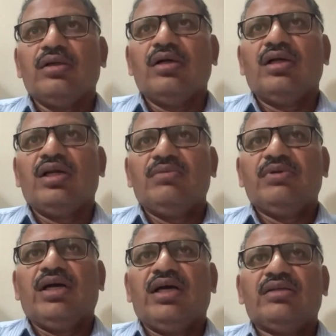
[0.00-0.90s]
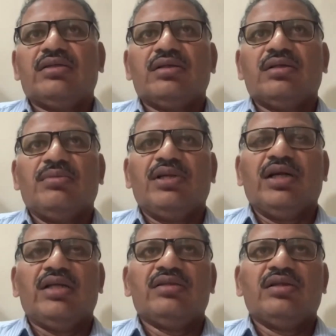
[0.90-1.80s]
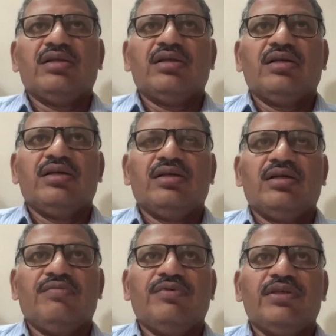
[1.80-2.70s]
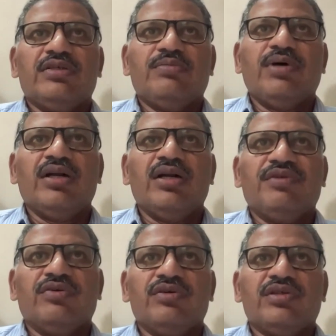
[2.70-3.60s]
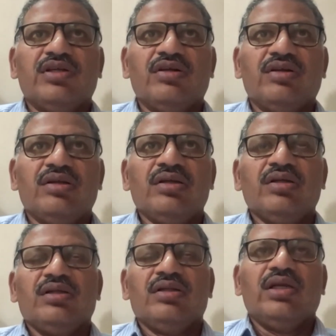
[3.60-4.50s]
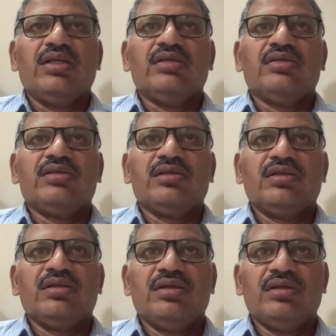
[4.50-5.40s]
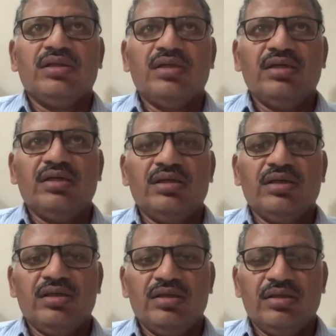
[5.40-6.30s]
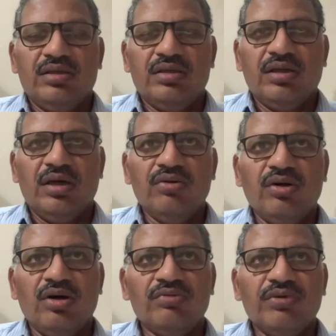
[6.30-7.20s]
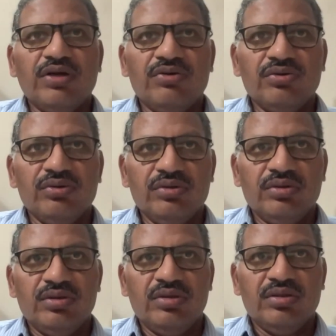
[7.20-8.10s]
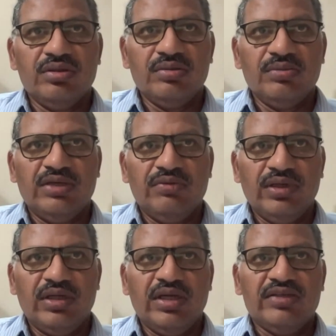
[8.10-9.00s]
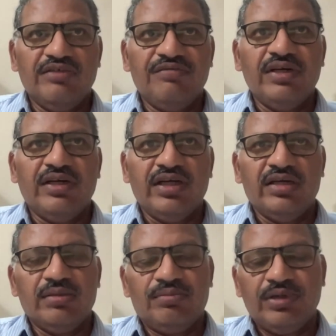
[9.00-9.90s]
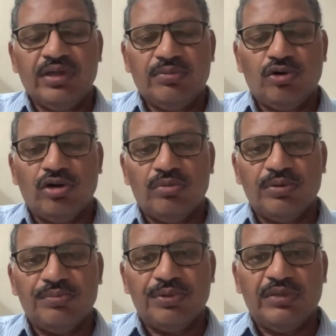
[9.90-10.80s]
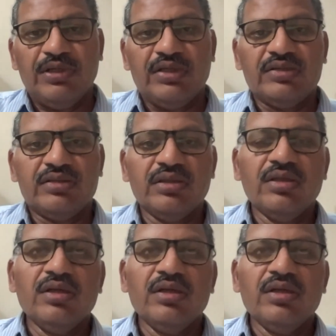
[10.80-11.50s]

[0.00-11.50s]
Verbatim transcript: Uh, let me ask, I mean, answer the uh, first part of the question. Uh, that is uh, the uh, how long we have to, uh, I mean, we can safely take proton pump inhibitors.